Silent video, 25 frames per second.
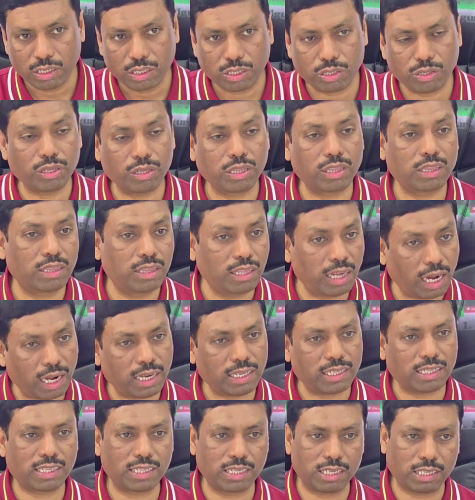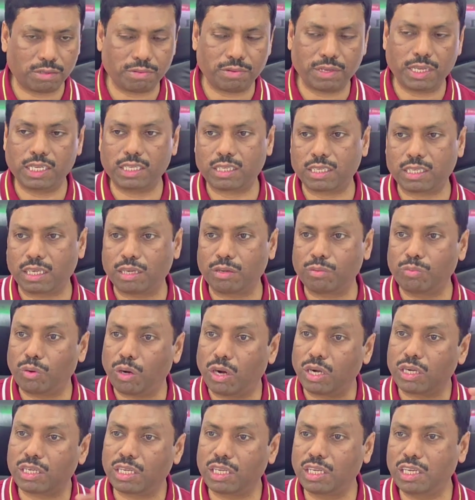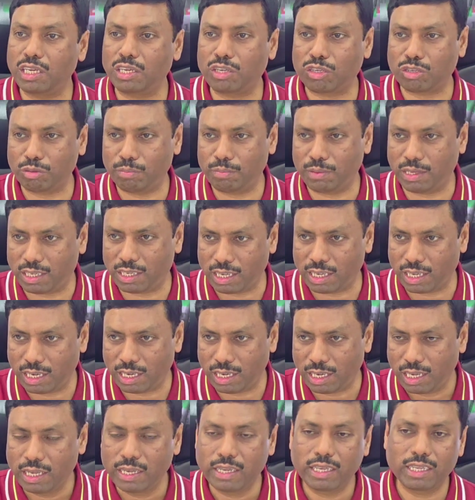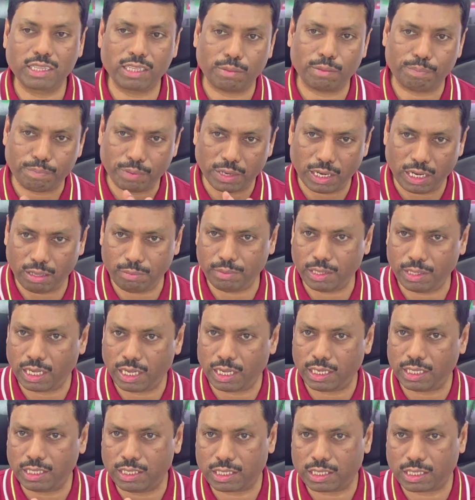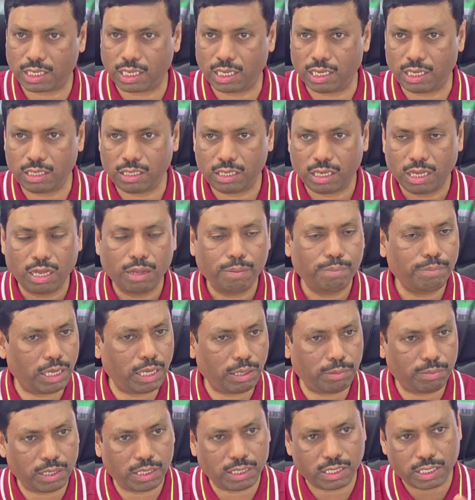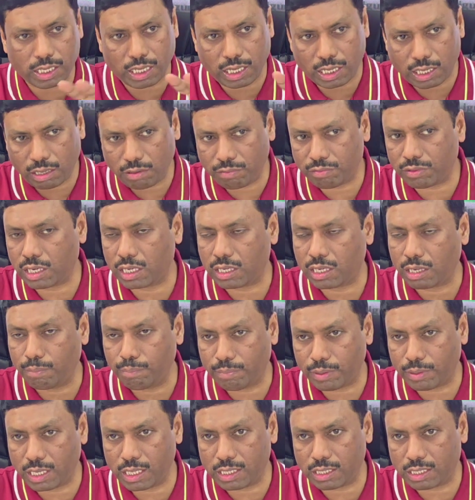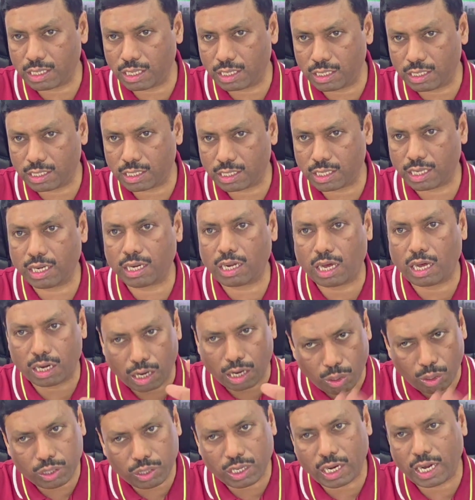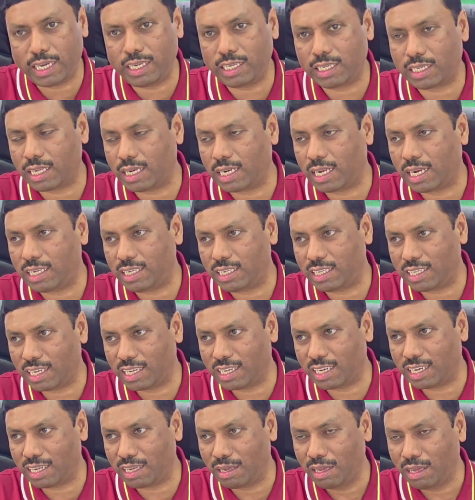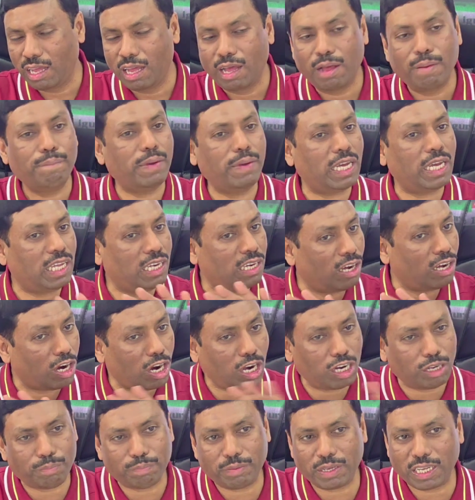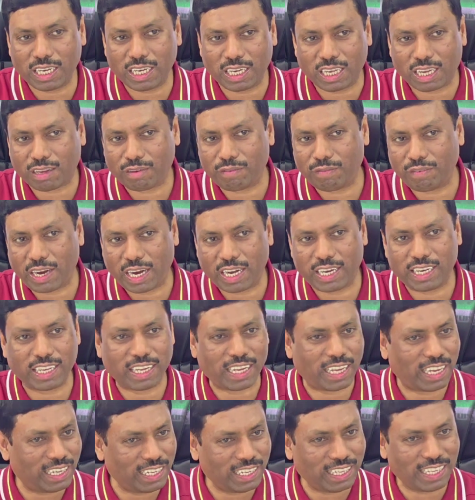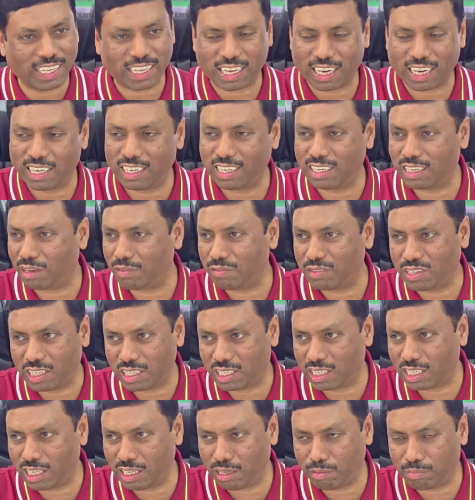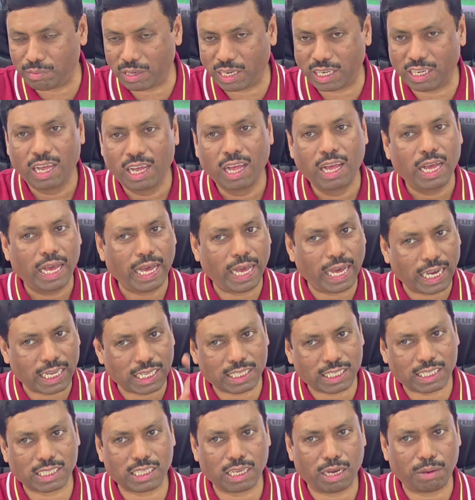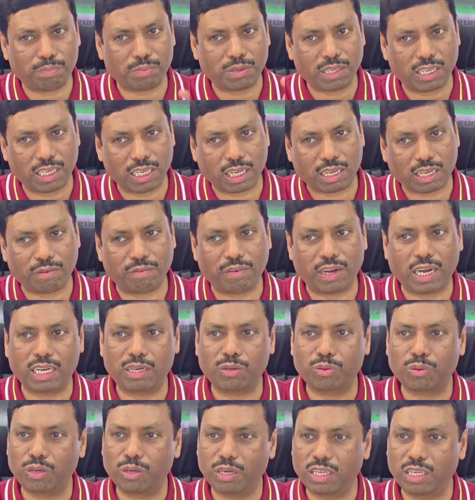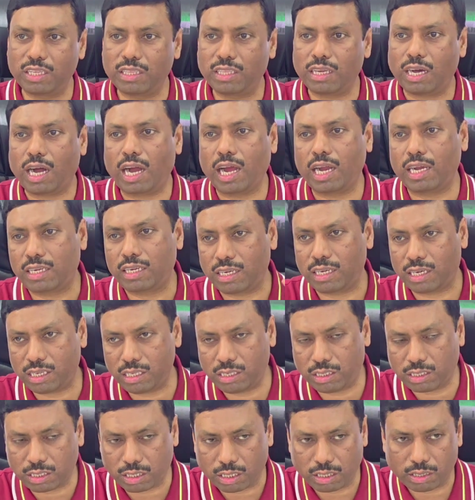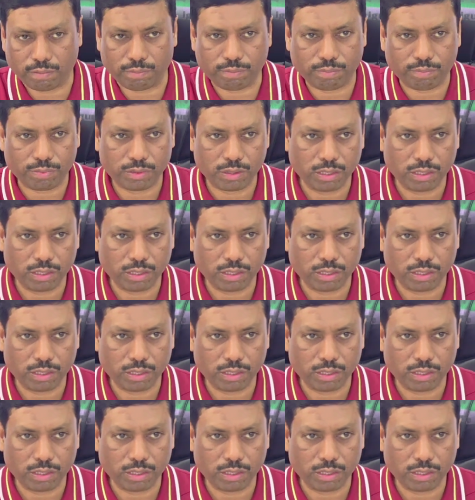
So that situation, what need to be done in the preliminary stage, maybe see if the temperature is there around 99 degree, may not be required any kind of the treatment, except required only the hydration.